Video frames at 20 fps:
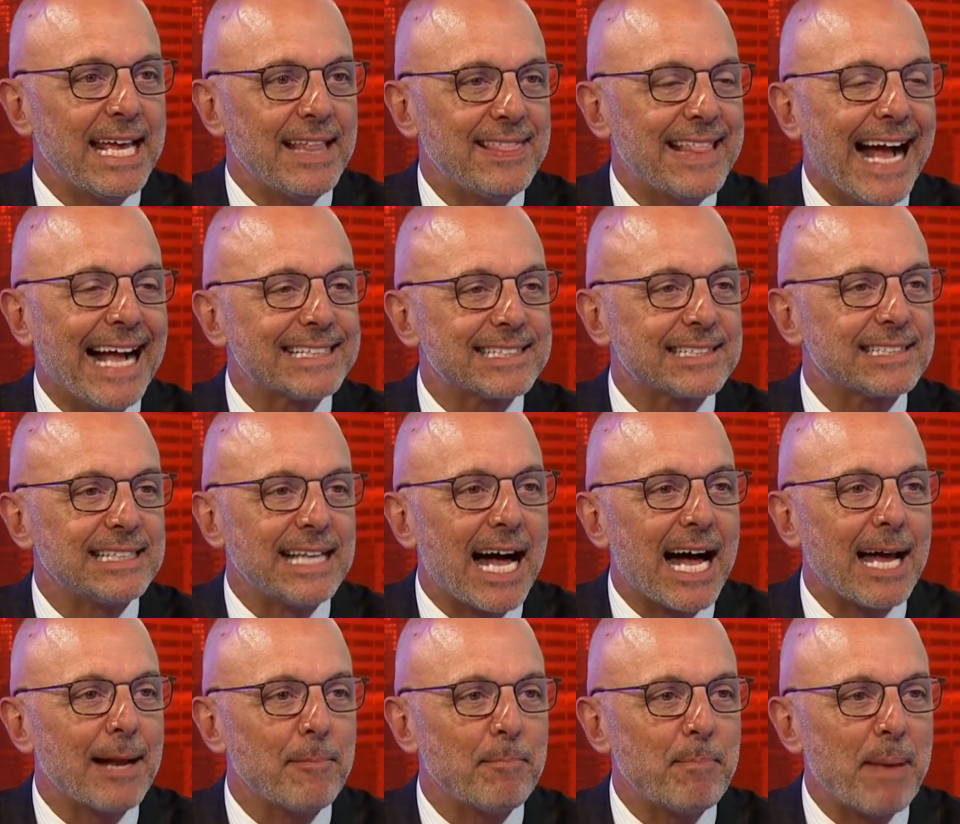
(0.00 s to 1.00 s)
That's
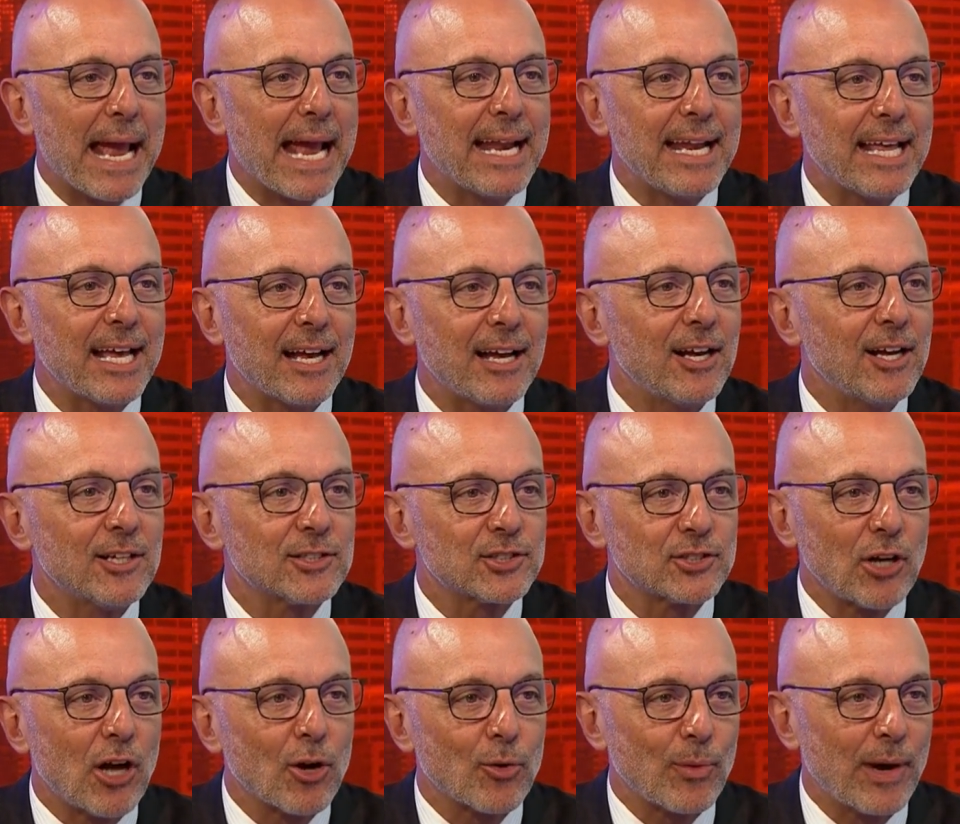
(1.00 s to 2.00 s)
not banning
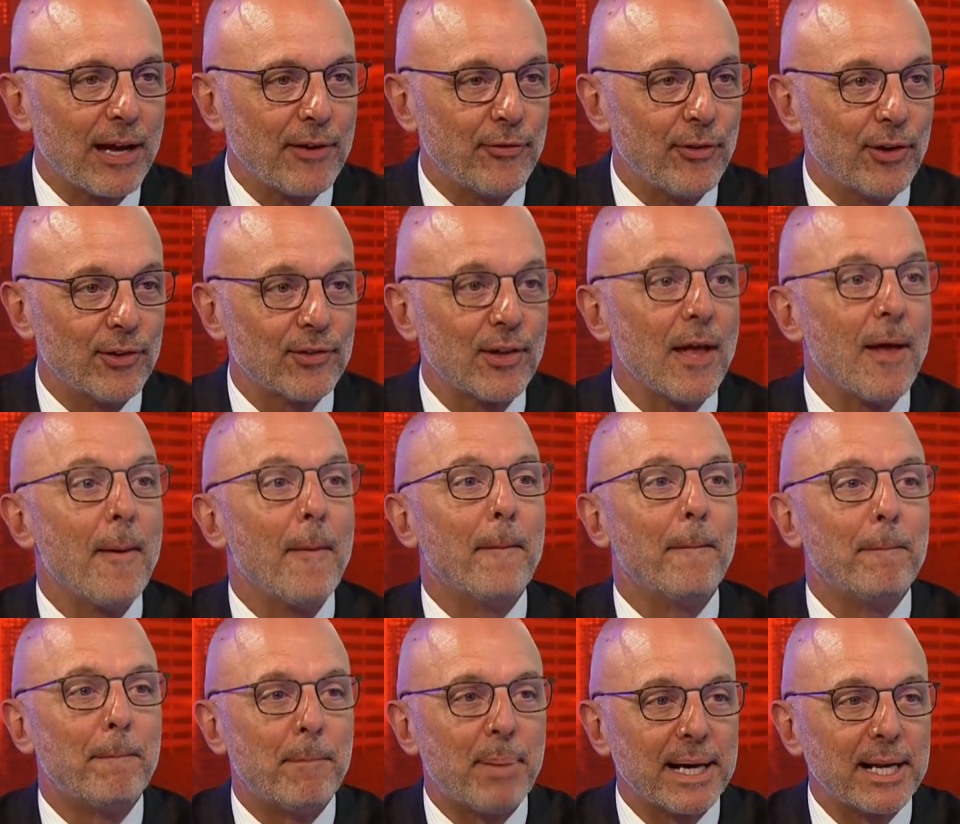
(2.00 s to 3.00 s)
assault rifles,
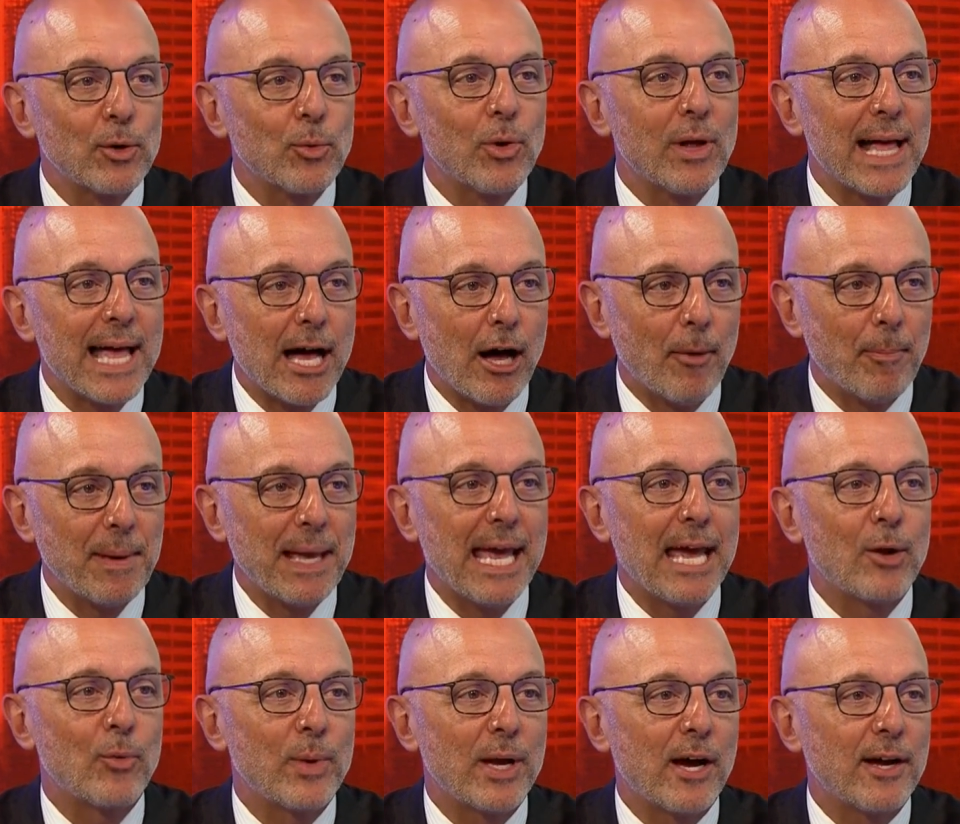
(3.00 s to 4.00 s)
but it will help,
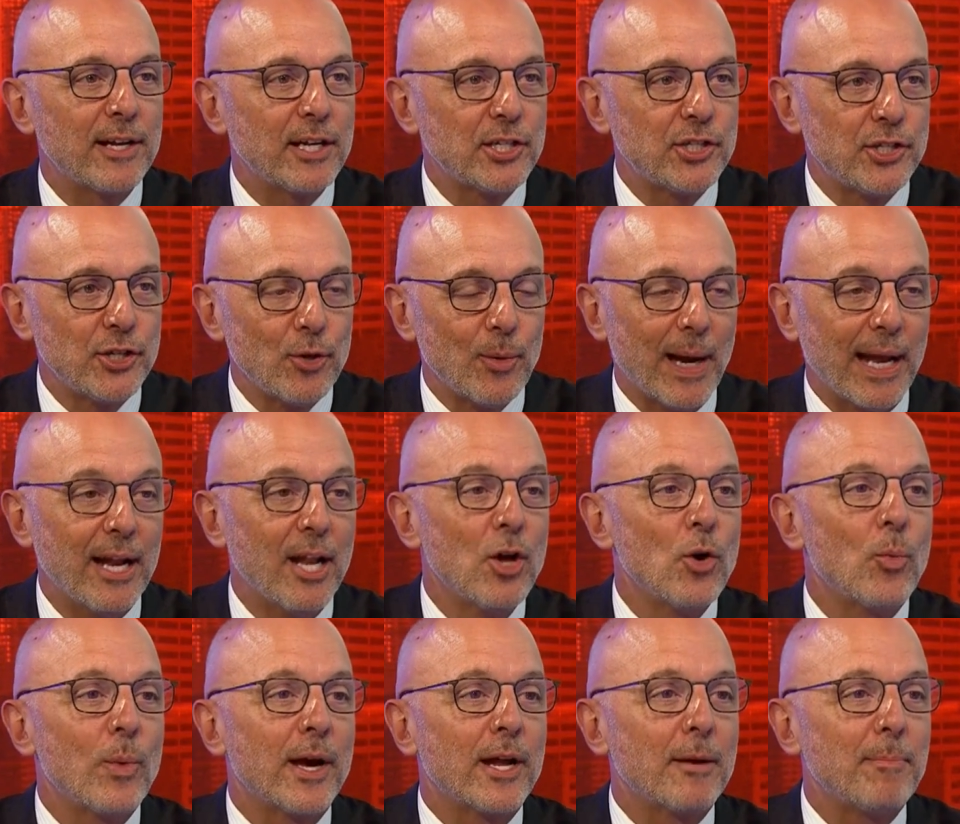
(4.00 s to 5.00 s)
and we ought to do it.
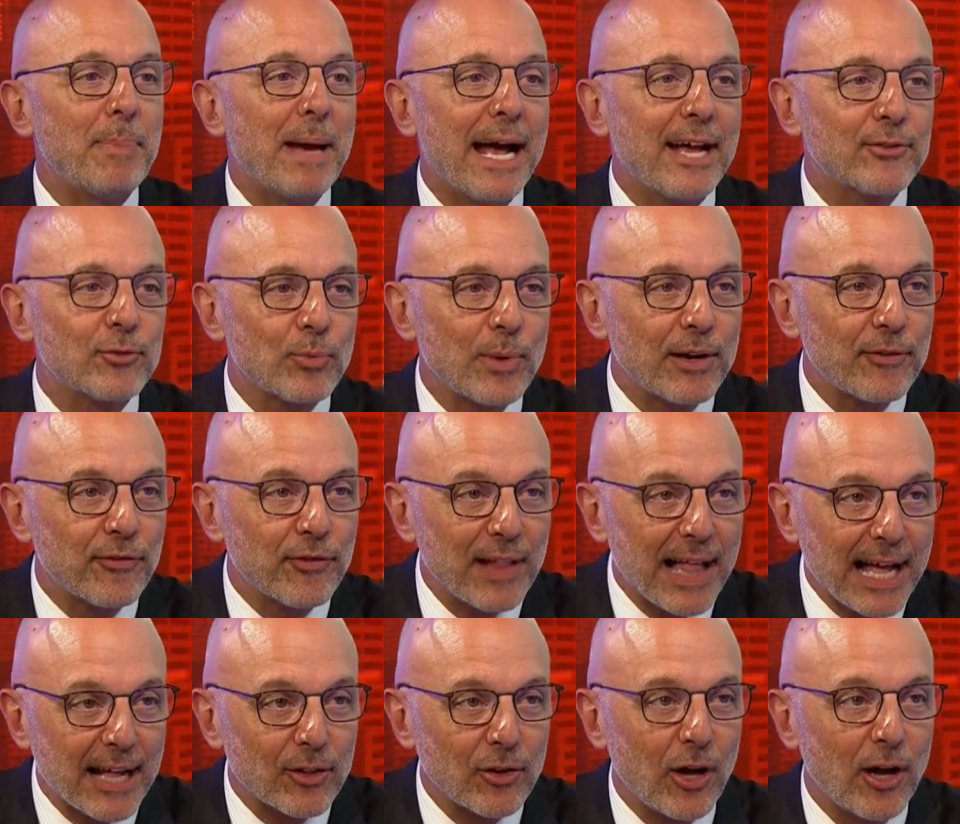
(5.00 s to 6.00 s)
We ought to pass red
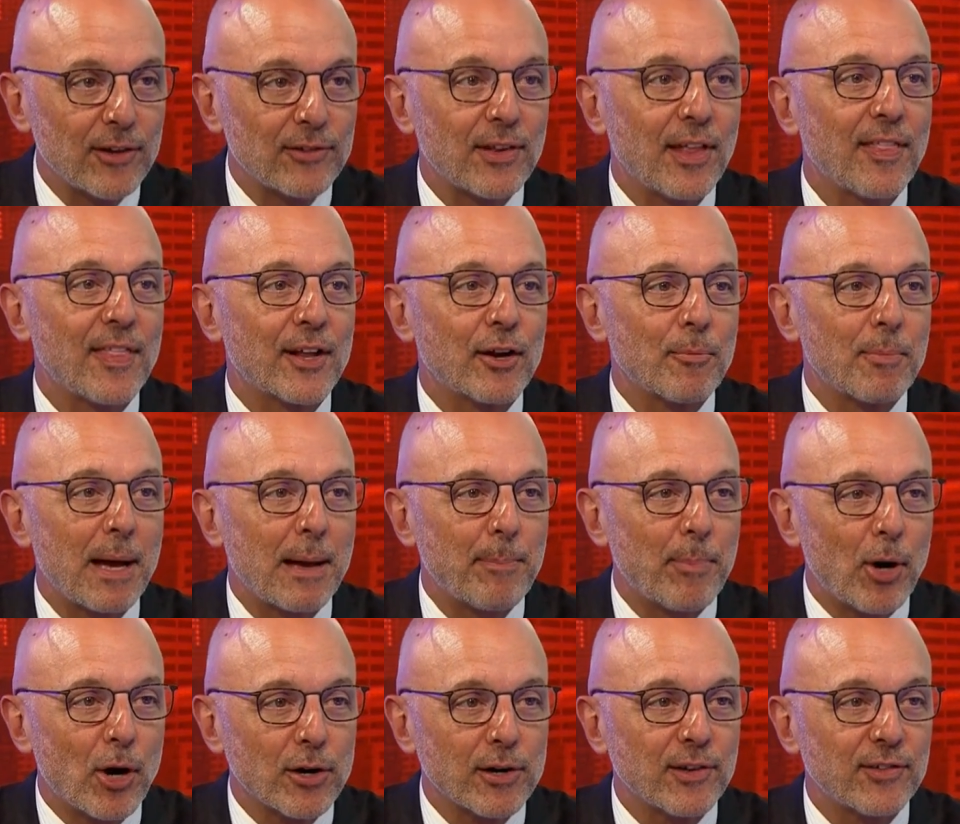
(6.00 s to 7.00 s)
flag laws that are
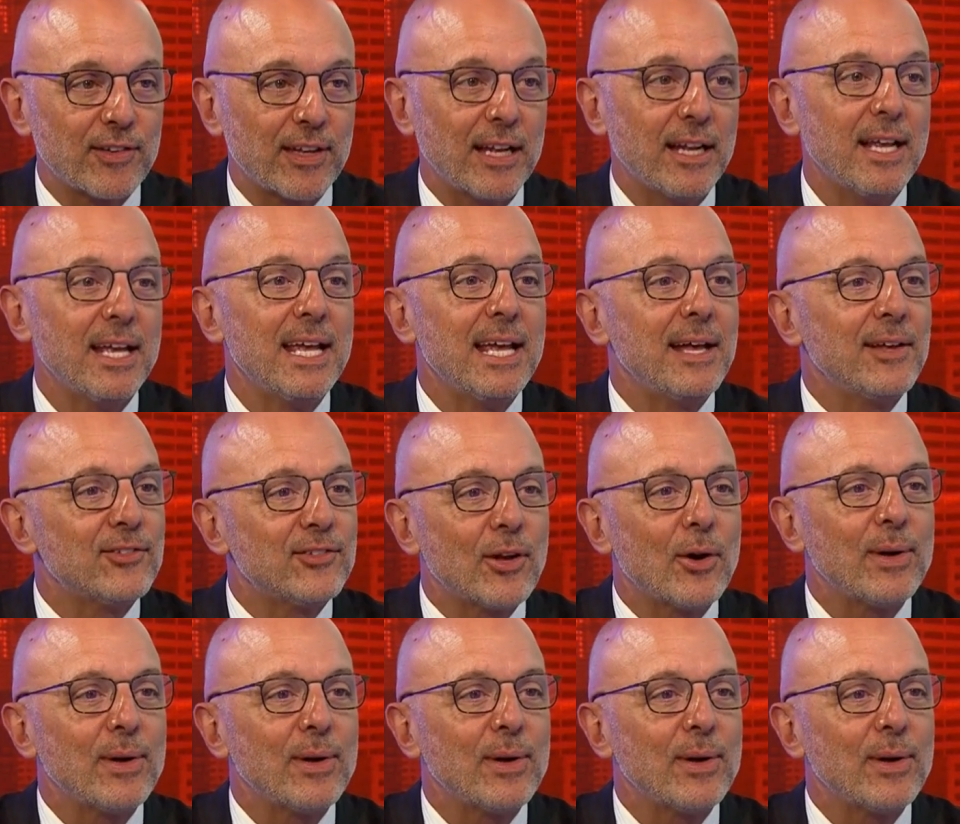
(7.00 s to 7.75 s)
bipartisan. So let me ask you